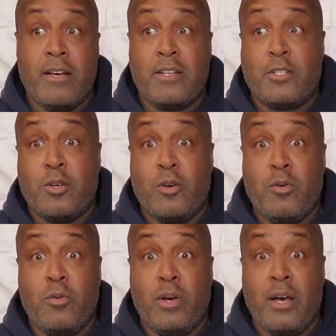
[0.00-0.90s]
uh,
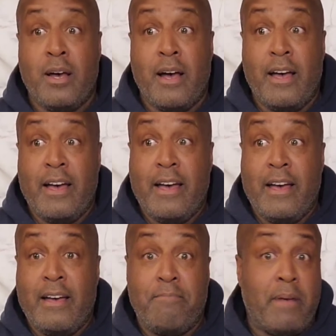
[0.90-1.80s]
so
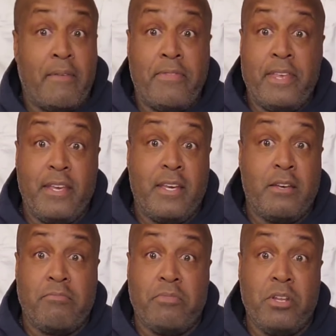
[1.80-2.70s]
I I
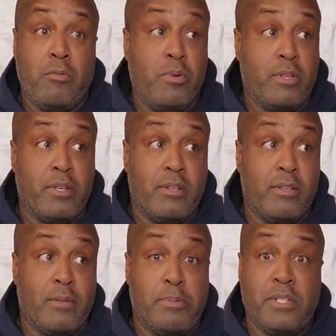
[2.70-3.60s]
think you know what the
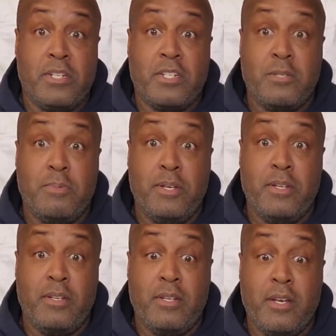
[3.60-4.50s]
the position's
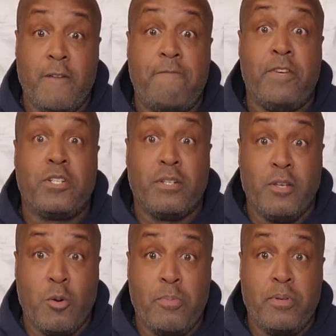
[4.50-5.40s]
been
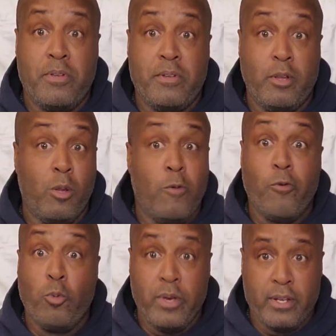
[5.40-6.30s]
officially open a little
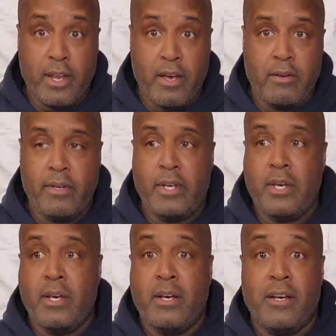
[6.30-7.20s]
over a week now.
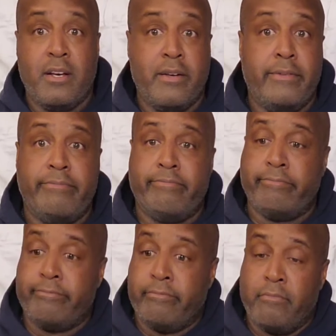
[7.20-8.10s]
Uh,
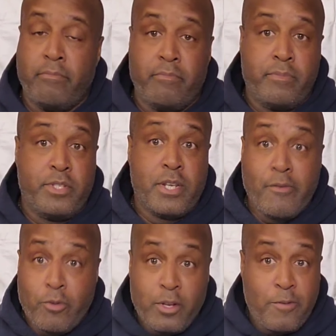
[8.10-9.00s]

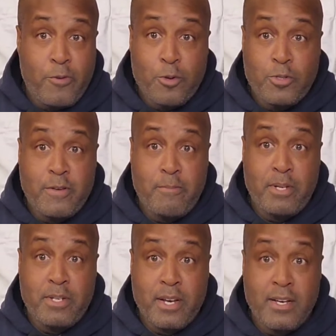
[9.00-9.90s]
several interviews have
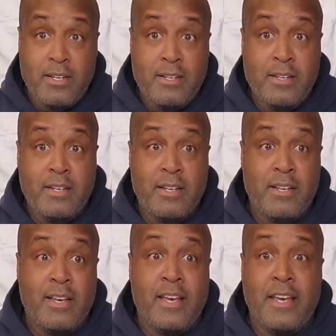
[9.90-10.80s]
been done,
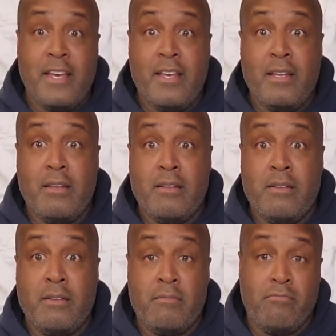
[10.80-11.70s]

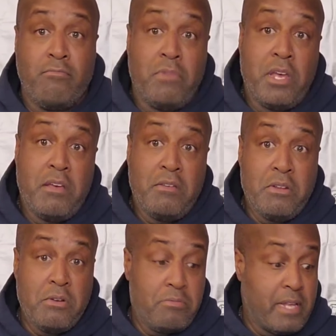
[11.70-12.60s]
and eh,
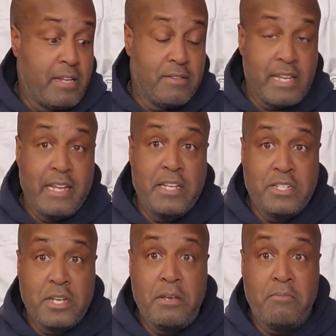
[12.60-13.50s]
you know that that
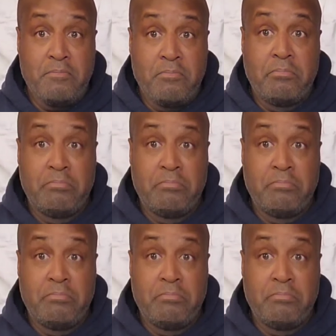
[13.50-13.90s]
is a